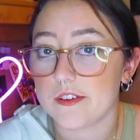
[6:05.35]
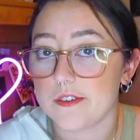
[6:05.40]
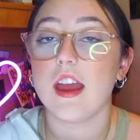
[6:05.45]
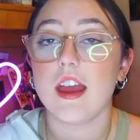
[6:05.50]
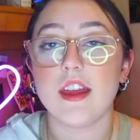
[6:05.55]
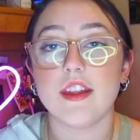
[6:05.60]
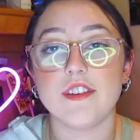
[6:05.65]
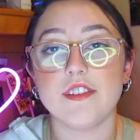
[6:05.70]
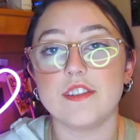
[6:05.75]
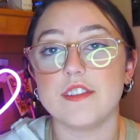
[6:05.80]

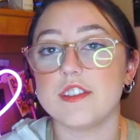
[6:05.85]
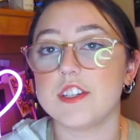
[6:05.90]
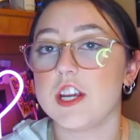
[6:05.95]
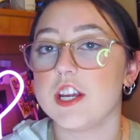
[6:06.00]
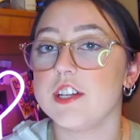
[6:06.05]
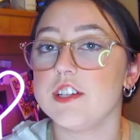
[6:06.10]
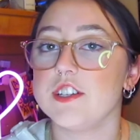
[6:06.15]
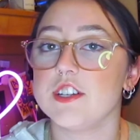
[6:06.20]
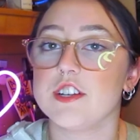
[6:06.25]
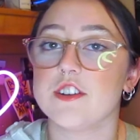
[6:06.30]
And
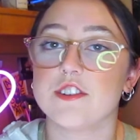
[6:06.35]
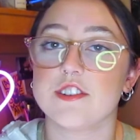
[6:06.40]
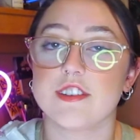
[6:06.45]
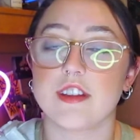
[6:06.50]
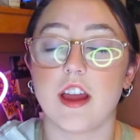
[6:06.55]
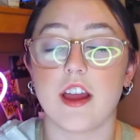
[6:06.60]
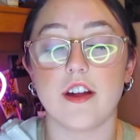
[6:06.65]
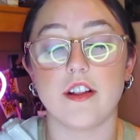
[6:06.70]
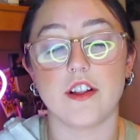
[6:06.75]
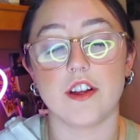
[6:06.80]
changing your
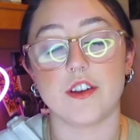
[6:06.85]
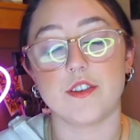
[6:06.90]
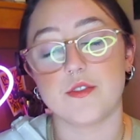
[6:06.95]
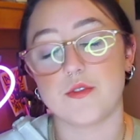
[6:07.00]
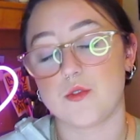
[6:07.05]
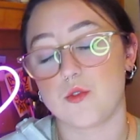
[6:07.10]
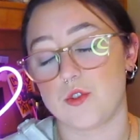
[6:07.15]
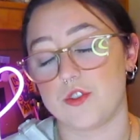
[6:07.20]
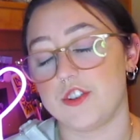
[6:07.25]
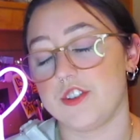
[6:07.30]
style,
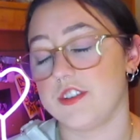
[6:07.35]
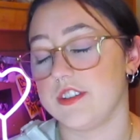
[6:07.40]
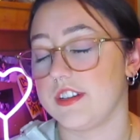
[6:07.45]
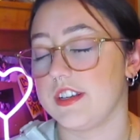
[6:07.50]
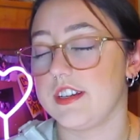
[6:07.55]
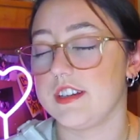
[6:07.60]
unfortunately,